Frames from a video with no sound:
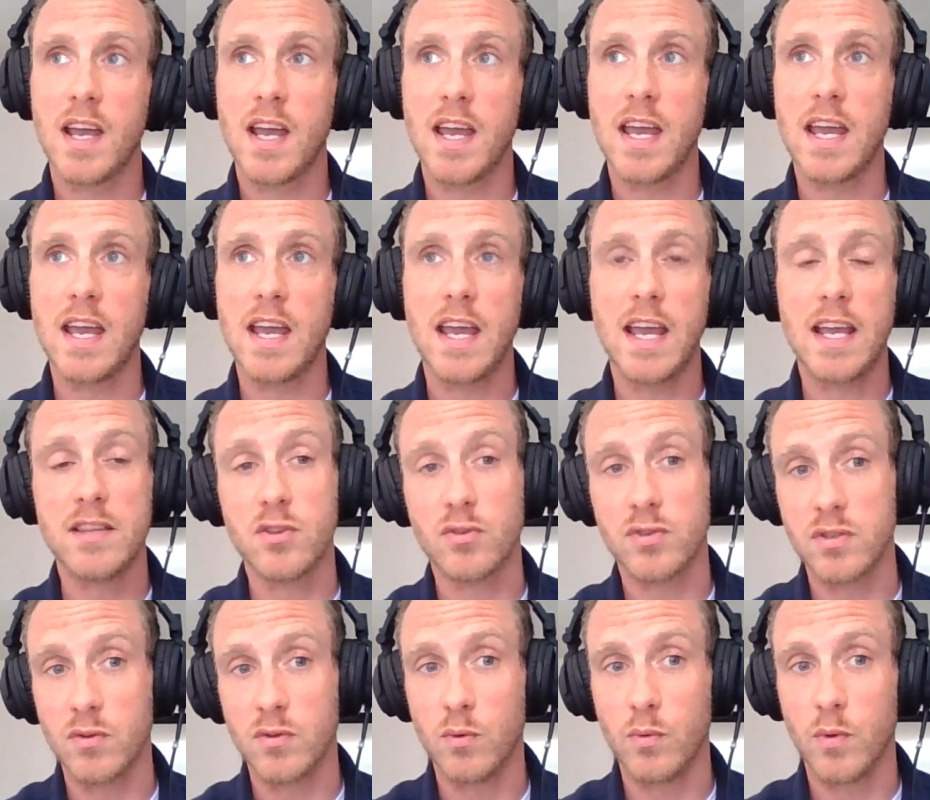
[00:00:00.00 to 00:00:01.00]
It
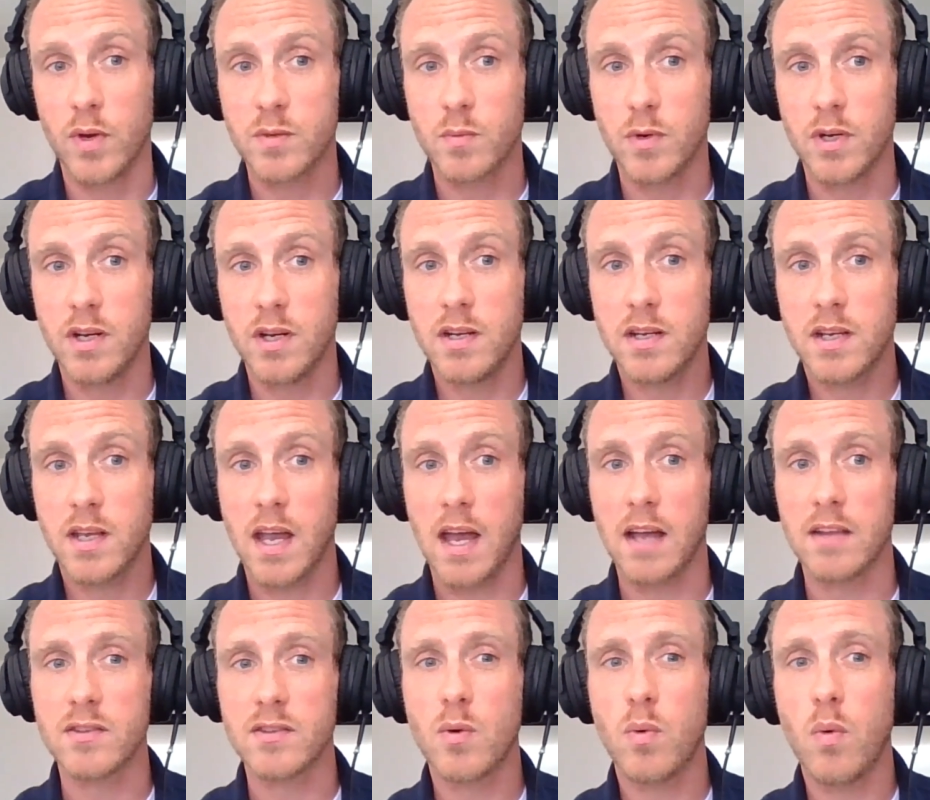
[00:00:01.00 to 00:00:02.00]
doesn't always work.
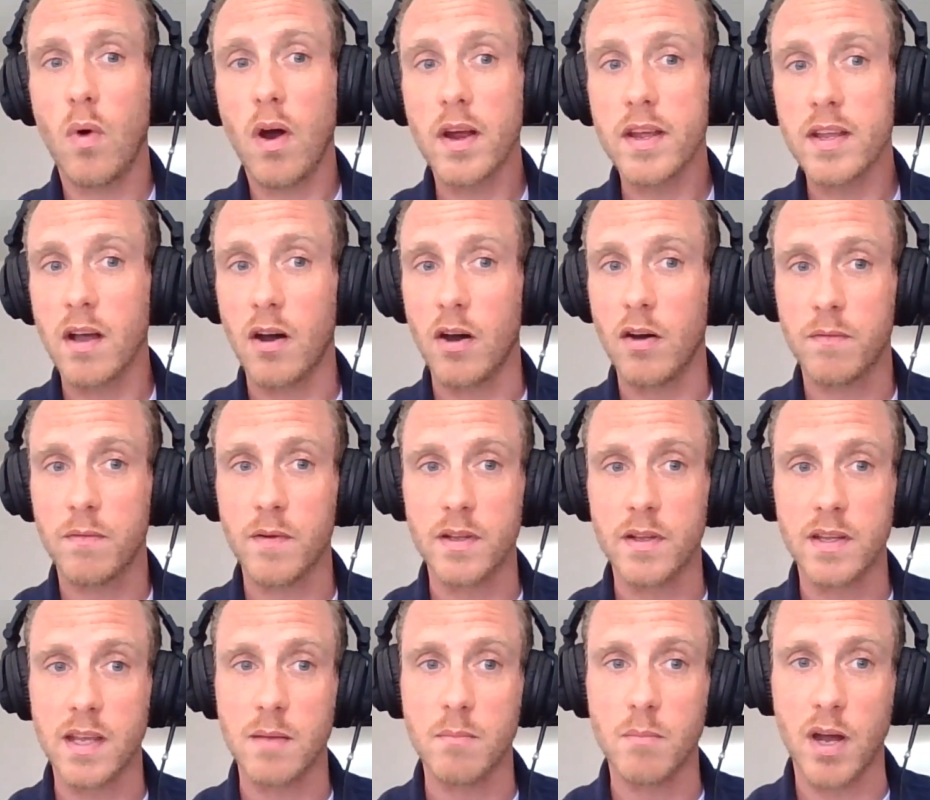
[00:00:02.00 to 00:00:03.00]
And quite
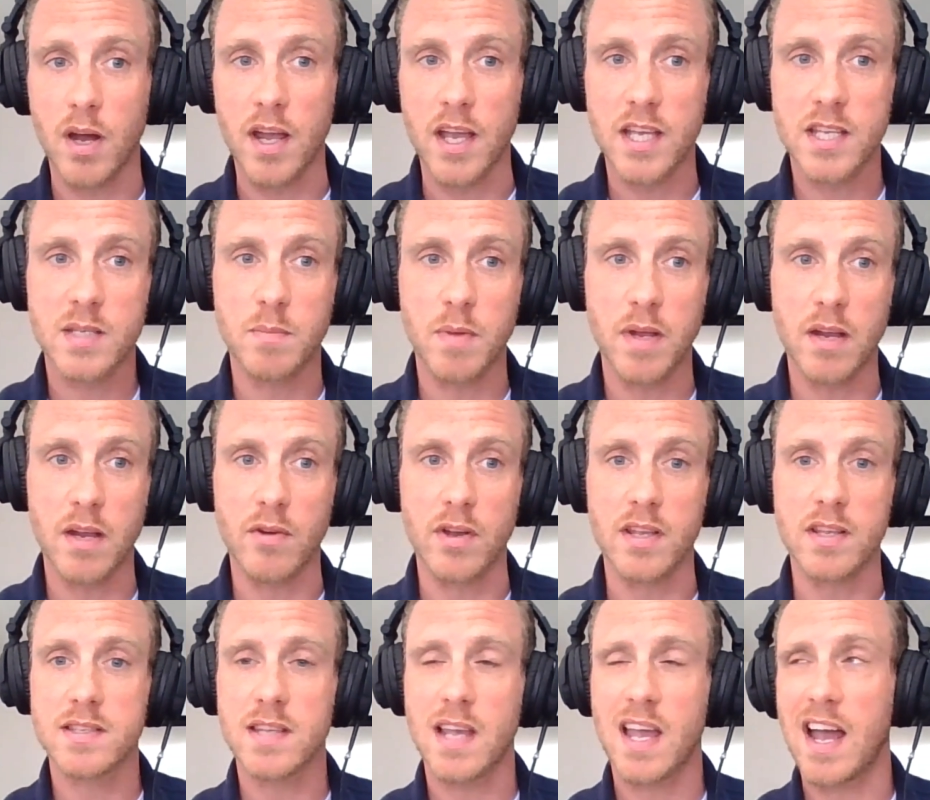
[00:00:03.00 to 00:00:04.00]
often, in my
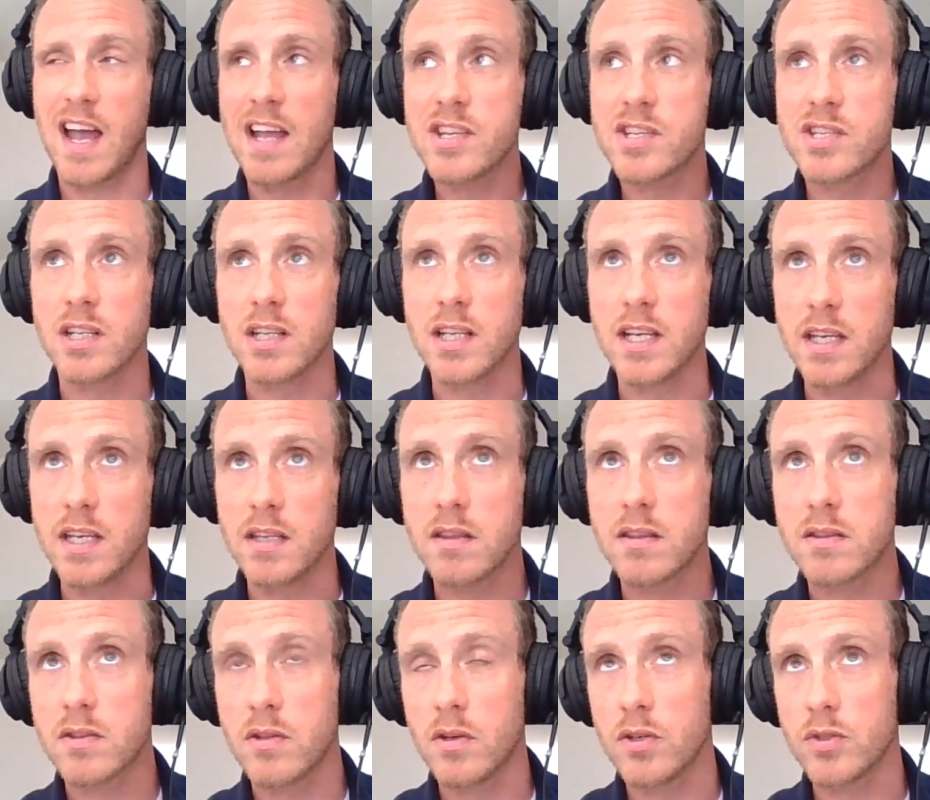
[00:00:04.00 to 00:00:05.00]
experience, actually,
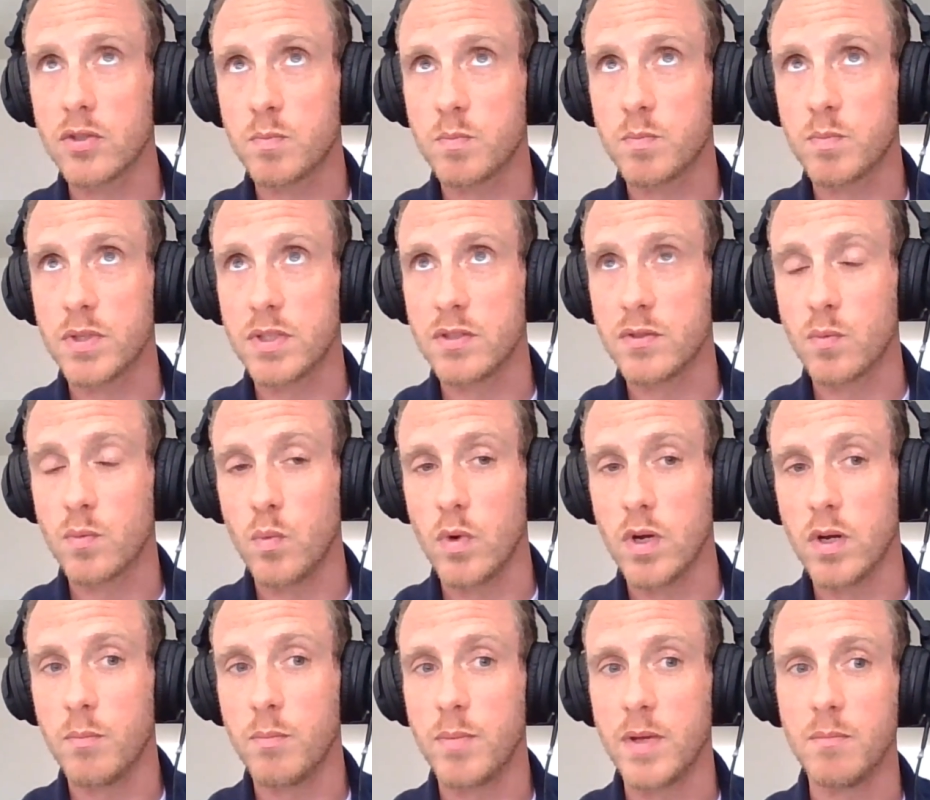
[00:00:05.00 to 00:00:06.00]
the husband
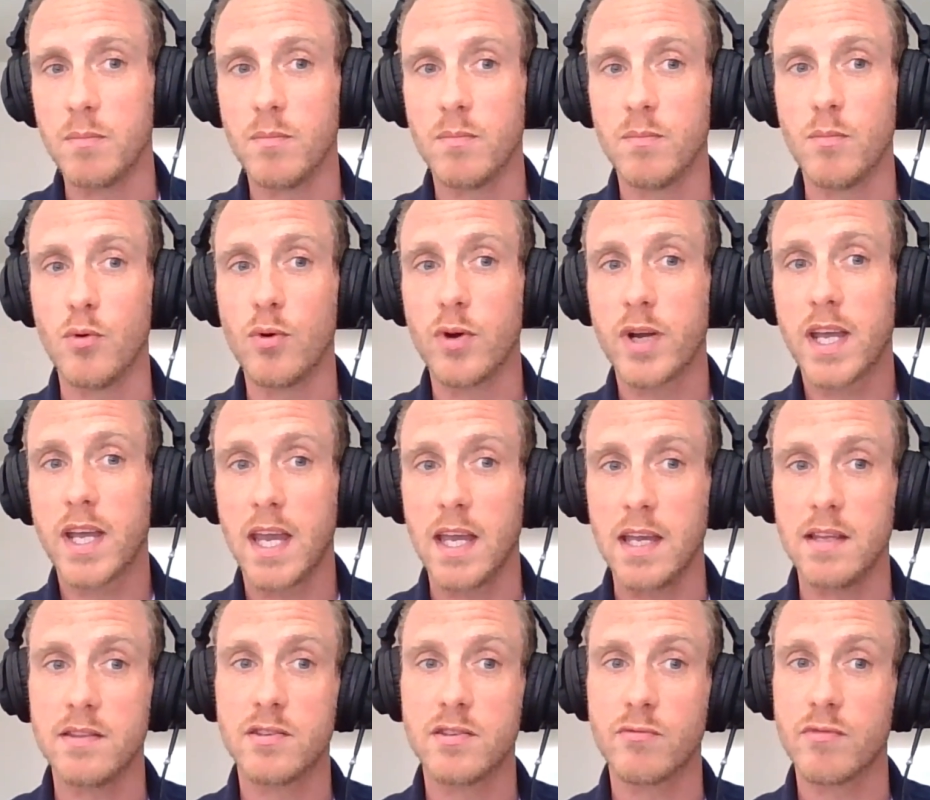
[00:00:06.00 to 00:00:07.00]
will be more
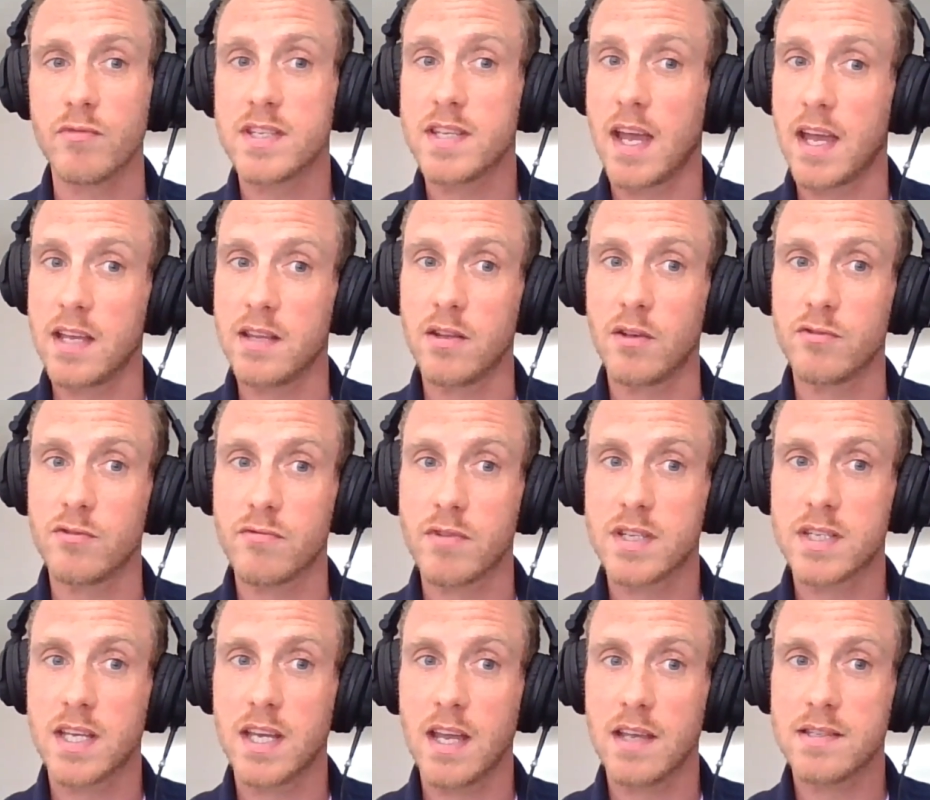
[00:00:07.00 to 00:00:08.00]
keen to retain those
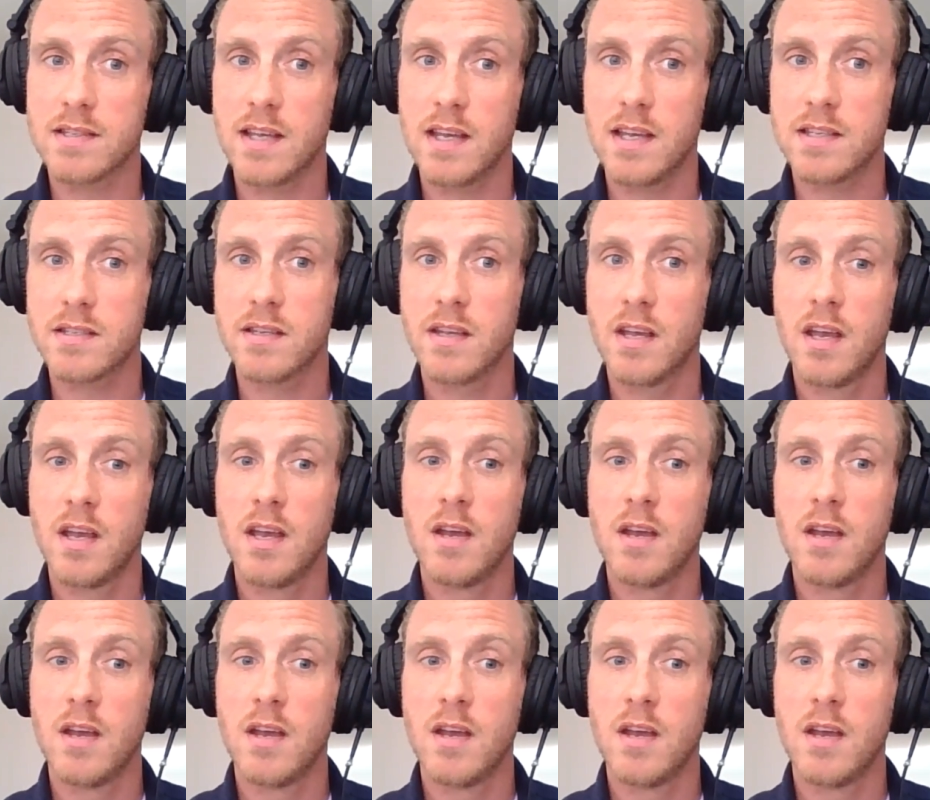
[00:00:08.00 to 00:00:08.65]
risky assets,